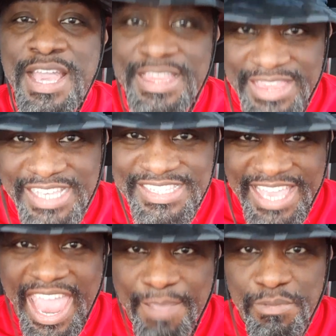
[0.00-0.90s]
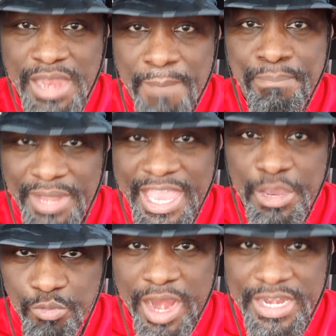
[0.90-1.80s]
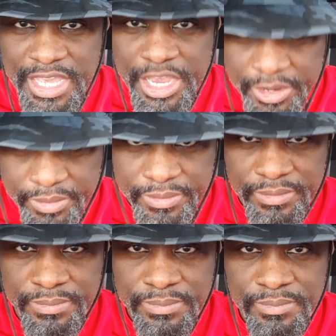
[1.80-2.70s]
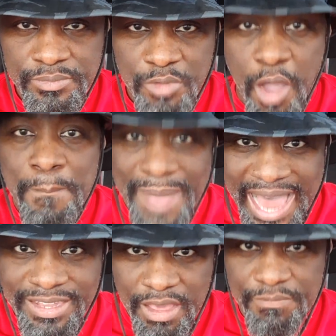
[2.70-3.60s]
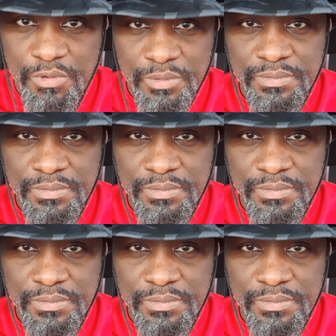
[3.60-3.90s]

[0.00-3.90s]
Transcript: this game that I'm playing right here on my level.